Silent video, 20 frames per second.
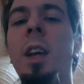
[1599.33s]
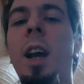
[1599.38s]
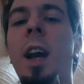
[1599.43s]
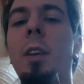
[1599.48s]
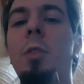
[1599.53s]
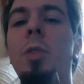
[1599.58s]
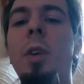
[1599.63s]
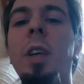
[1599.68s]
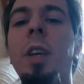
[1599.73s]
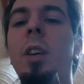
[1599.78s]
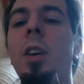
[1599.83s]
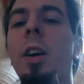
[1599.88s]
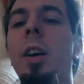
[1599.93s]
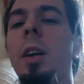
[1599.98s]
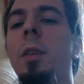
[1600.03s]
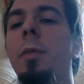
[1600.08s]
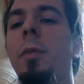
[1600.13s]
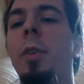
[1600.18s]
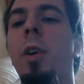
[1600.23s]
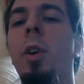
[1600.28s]
Actually got
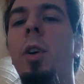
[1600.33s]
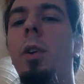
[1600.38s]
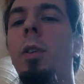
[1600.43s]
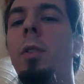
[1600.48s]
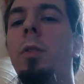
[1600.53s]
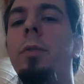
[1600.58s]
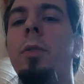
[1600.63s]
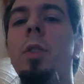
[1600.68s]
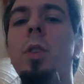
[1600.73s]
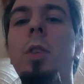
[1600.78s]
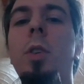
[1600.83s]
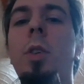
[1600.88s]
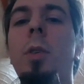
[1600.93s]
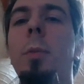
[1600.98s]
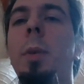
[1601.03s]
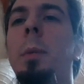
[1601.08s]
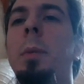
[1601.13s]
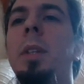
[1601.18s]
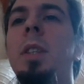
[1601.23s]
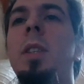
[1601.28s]
involved, you know,
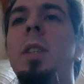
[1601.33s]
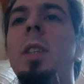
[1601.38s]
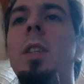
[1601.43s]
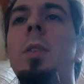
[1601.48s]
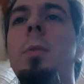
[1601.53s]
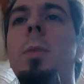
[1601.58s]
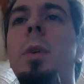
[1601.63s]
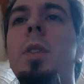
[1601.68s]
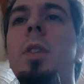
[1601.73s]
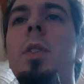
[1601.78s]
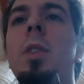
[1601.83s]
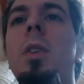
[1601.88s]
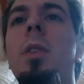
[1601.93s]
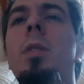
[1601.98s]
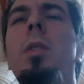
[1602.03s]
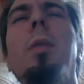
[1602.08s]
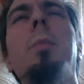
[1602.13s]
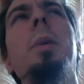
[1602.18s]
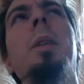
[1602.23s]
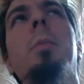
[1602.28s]
maybe 6 months
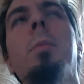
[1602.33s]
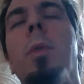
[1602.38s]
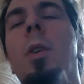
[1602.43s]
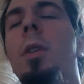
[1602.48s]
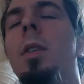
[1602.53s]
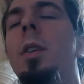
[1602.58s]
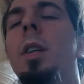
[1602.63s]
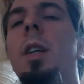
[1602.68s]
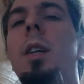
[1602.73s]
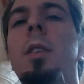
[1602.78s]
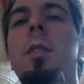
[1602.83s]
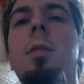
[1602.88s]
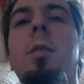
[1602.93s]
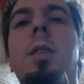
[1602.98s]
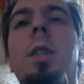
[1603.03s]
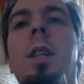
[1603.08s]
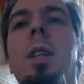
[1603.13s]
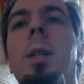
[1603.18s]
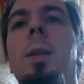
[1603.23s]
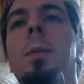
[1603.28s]
ago, a bit more now,
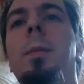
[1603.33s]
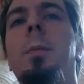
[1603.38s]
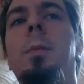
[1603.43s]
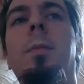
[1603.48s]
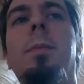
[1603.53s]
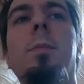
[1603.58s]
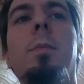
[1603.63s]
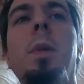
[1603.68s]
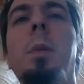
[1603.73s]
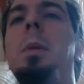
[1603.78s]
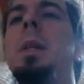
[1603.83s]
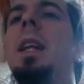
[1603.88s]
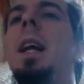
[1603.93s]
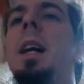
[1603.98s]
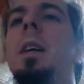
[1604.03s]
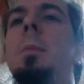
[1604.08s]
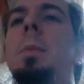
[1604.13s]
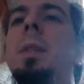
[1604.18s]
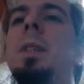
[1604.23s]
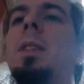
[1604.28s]
maybe
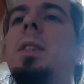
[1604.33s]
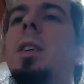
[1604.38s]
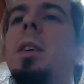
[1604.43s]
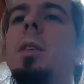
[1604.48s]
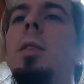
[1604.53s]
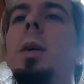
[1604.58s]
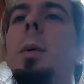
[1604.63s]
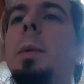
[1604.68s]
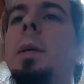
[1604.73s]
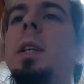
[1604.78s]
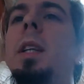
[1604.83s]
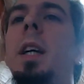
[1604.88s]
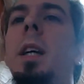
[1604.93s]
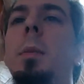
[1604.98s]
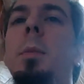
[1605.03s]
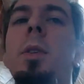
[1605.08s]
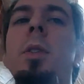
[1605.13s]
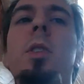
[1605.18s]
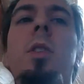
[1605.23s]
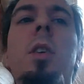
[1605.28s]
9 months ago, about 9
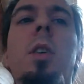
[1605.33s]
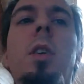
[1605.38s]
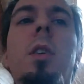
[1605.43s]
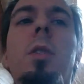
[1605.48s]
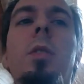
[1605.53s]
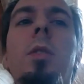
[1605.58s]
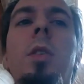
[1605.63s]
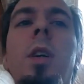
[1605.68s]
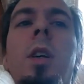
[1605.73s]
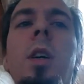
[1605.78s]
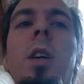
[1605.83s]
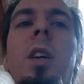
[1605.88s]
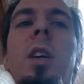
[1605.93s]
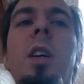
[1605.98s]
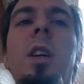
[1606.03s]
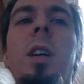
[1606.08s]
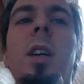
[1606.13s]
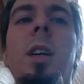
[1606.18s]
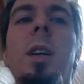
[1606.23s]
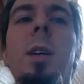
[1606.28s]
months ago,
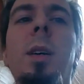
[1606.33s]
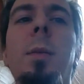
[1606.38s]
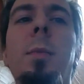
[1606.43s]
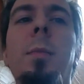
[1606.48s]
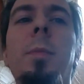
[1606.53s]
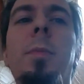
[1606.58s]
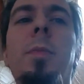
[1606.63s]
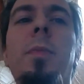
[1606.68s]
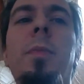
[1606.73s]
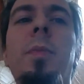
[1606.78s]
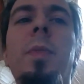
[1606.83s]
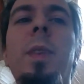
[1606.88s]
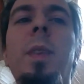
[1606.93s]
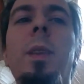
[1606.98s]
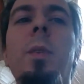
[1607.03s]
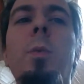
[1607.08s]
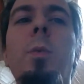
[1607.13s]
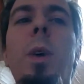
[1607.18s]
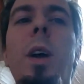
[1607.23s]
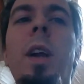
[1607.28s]

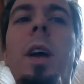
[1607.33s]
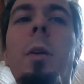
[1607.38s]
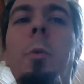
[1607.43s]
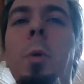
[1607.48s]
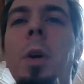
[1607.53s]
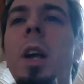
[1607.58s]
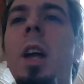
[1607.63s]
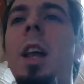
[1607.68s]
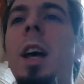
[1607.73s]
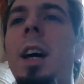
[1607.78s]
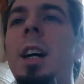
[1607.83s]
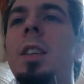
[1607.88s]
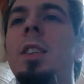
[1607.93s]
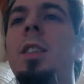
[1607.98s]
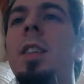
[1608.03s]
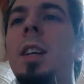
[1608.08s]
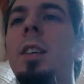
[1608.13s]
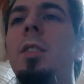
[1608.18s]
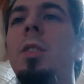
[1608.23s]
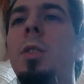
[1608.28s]
when I realized
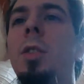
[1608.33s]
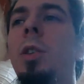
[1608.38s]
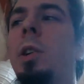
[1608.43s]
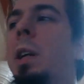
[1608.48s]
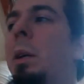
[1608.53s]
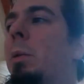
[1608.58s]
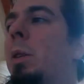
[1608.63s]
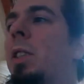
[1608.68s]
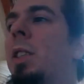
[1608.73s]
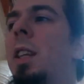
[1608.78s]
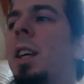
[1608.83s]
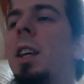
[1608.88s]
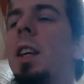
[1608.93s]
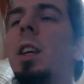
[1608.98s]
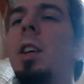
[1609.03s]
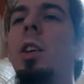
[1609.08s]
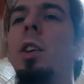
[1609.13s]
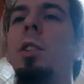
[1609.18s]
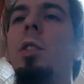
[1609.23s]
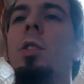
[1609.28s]
that, you know, it was
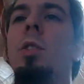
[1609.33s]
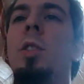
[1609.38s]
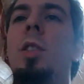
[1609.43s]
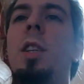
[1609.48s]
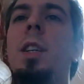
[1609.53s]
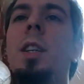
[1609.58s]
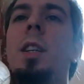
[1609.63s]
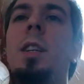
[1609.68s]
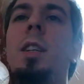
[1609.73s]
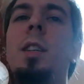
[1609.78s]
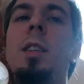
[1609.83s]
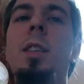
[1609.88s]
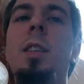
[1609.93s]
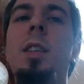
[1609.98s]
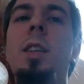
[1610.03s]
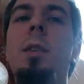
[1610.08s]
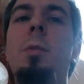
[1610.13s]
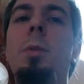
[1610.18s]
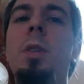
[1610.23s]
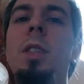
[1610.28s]
taking years and
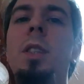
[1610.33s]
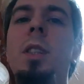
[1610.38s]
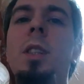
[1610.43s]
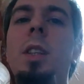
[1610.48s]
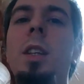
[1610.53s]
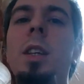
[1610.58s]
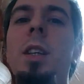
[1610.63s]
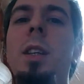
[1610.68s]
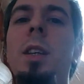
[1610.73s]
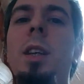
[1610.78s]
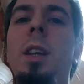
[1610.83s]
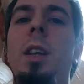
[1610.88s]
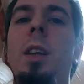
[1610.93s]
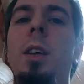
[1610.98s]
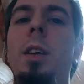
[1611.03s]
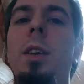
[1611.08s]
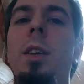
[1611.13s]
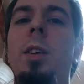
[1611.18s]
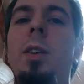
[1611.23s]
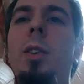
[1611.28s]
it wasn't getting,
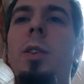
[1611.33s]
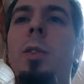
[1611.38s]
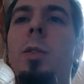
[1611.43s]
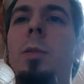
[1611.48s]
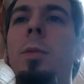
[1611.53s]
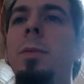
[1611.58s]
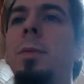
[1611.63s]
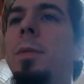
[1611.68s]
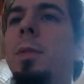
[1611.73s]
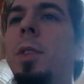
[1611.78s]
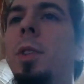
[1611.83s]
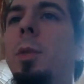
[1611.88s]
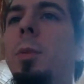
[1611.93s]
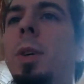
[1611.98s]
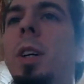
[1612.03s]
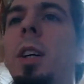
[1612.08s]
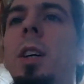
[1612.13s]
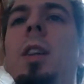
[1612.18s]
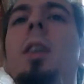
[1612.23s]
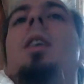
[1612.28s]
you know,
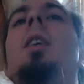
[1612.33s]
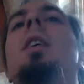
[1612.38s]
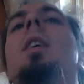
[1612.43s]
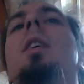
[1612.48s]
nowhere.